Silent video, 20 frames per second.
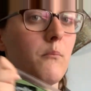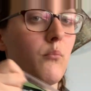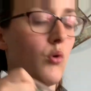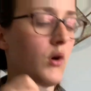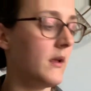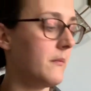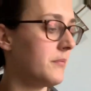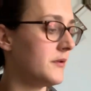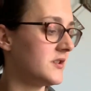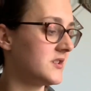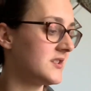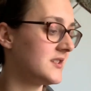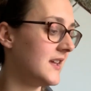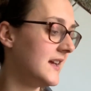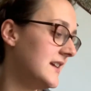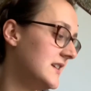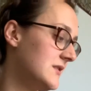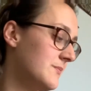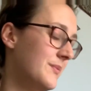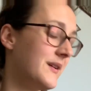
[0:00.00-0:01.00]
point per
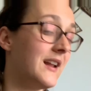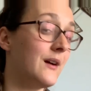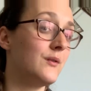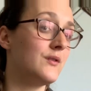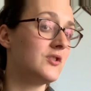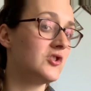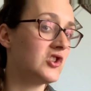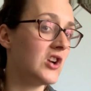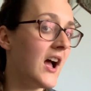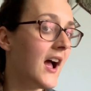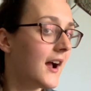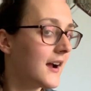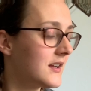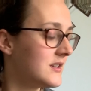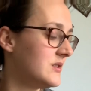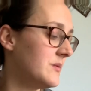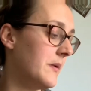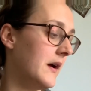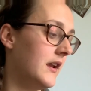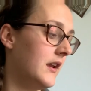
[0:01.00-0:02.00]
slice, but I would check
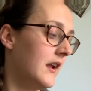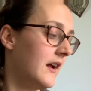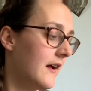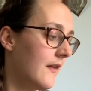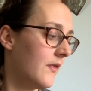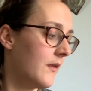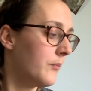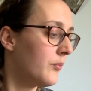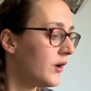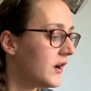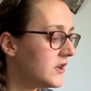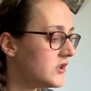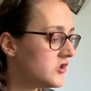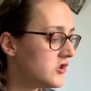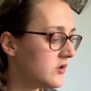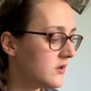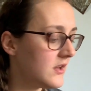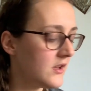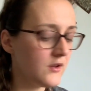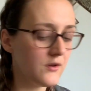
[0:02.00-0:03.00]
depending on the brand you
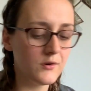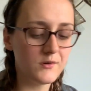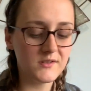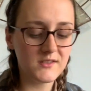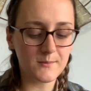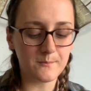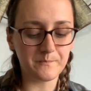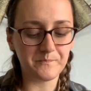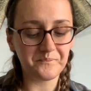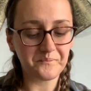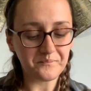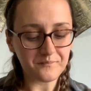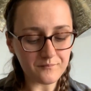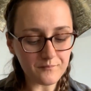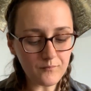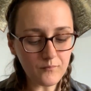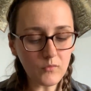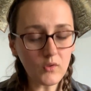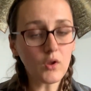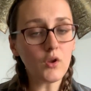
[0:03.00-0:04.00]
use.
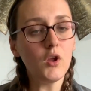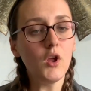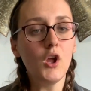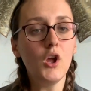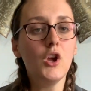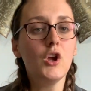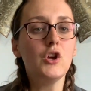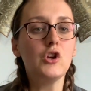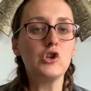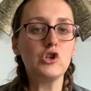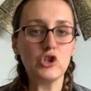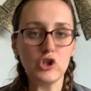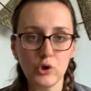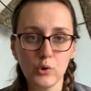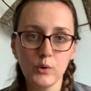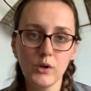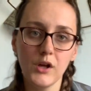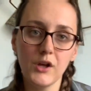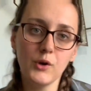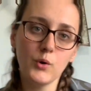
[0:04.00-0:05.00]

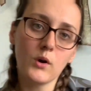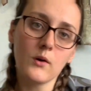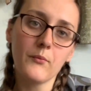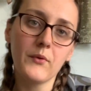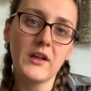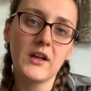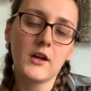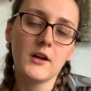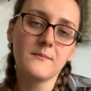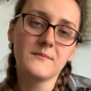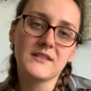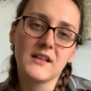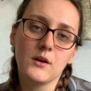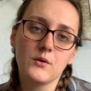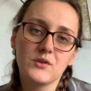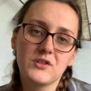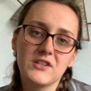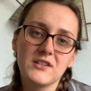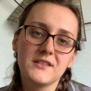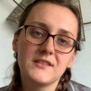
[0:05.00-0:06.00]
Tuna normally comes
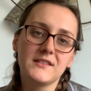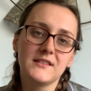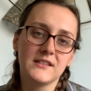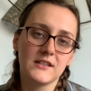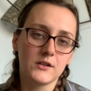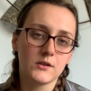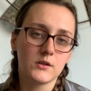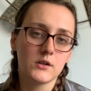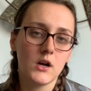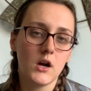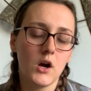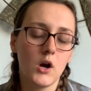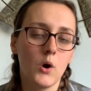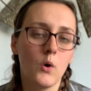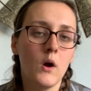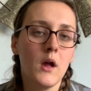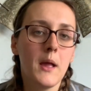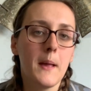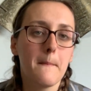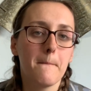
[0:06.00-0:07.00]
out to
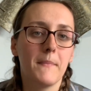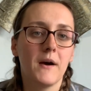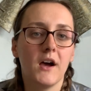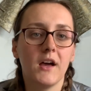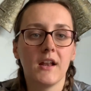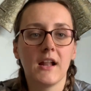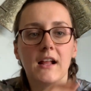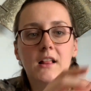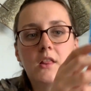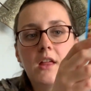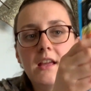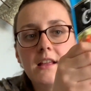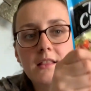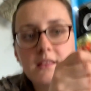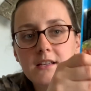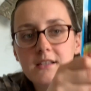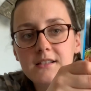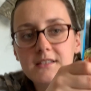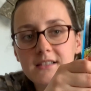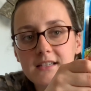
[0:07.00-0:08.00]
0, but I like
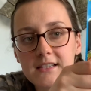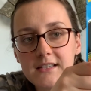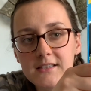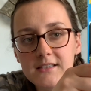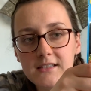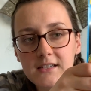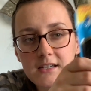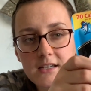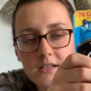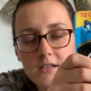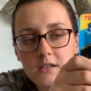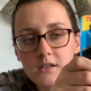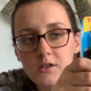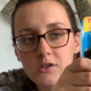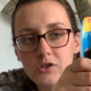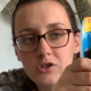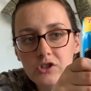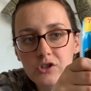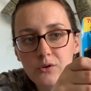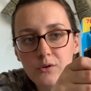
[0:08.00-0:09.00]
these easy
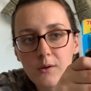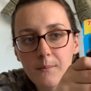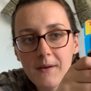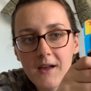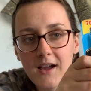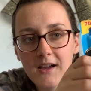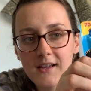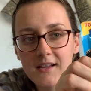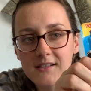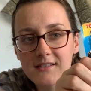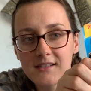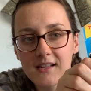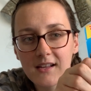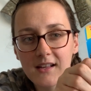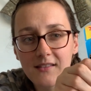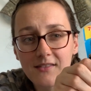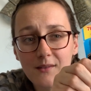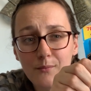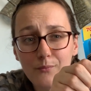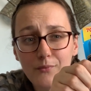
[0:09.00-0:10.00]
tuna packets. I
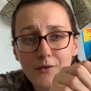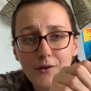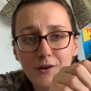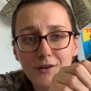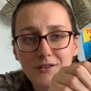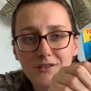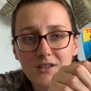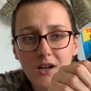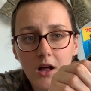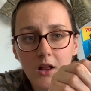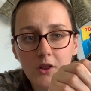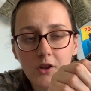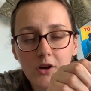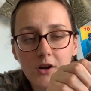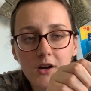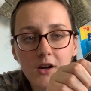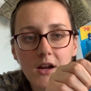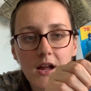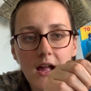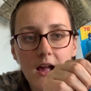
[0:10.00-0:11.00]
get them for
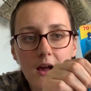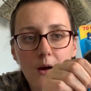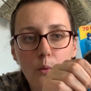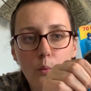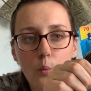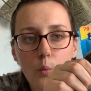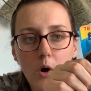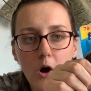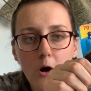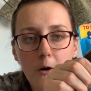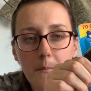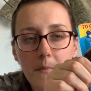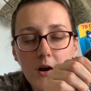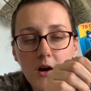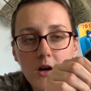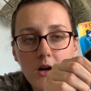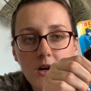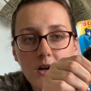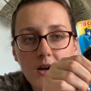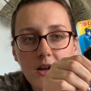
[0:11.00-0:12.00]
$1 at
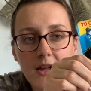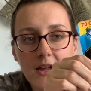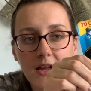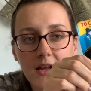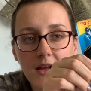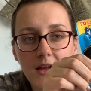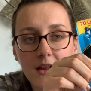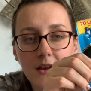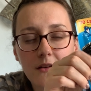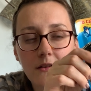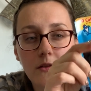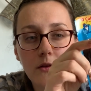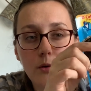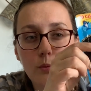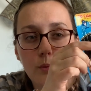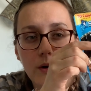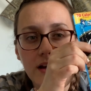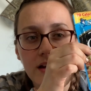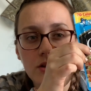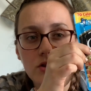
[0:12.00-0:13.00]
Walmart, and the
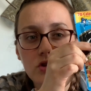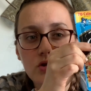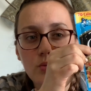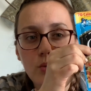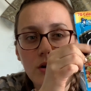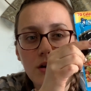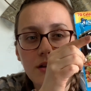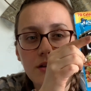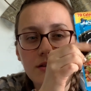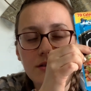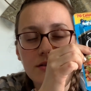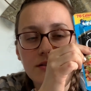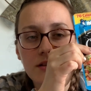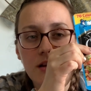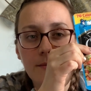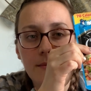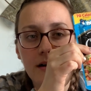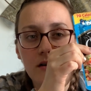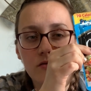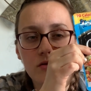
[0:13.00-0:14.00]
ranch ones
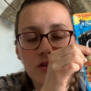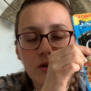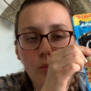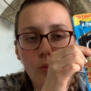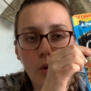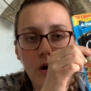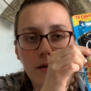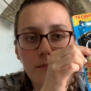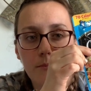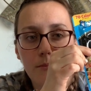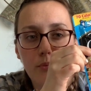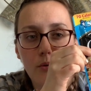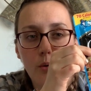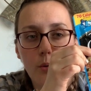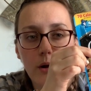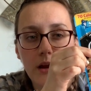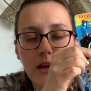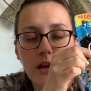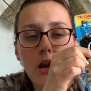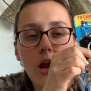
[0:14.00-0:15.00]
come out to 1
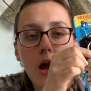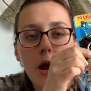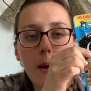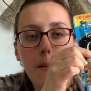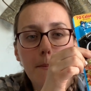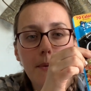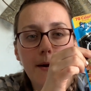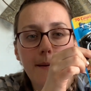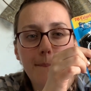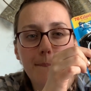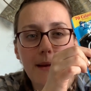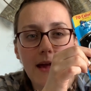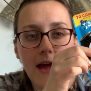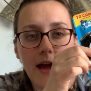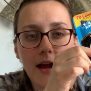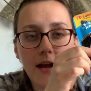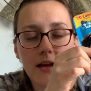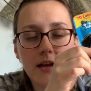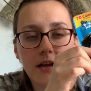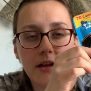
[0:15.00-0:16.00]
point per
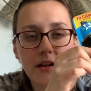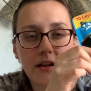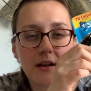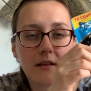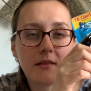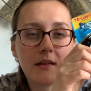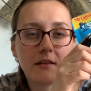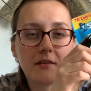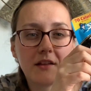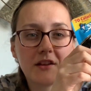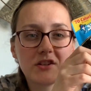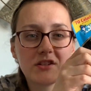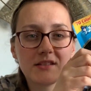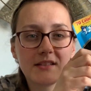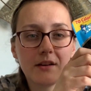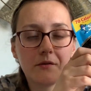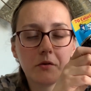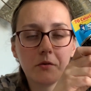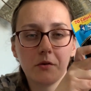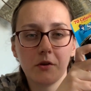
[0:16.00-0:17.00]
packet, and I think they just
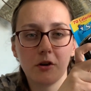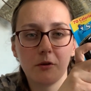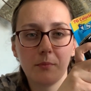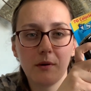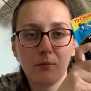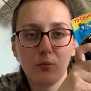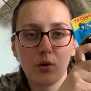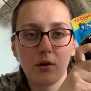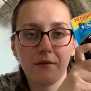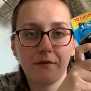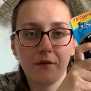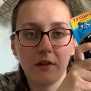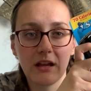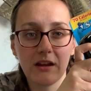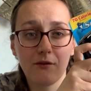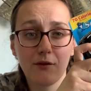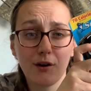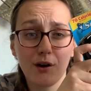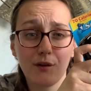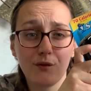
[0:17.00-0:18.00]
have a little bit more
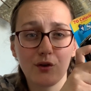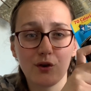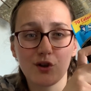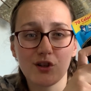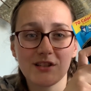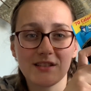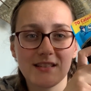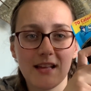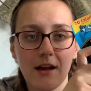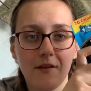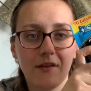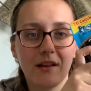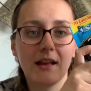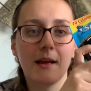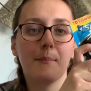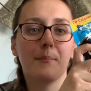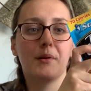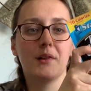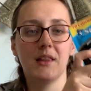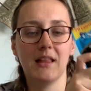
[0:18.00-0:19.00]
flavor if you're just having
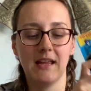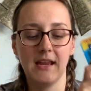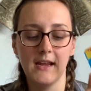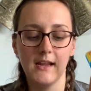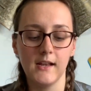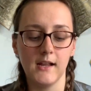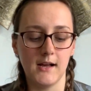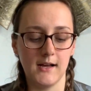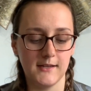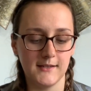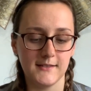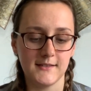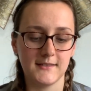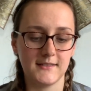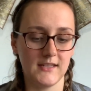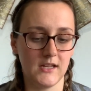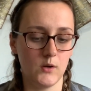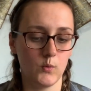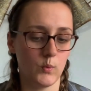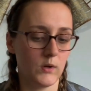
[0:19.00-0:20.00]
it plain on a
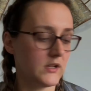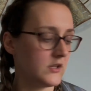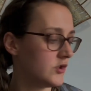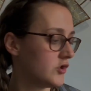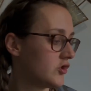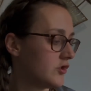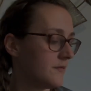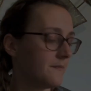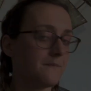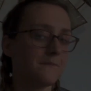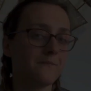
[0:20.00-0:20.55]
sandwich.